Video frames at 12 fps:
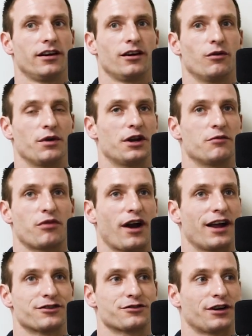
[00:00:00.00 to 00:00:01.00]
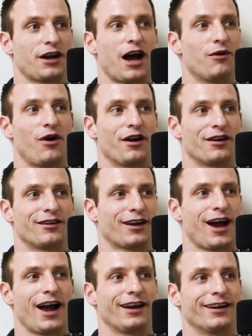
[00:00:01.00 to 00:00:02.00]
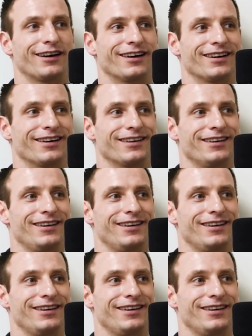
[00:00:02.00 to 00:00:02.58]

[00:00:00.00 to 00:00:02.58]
when we did Brant Street, I wanted to kind of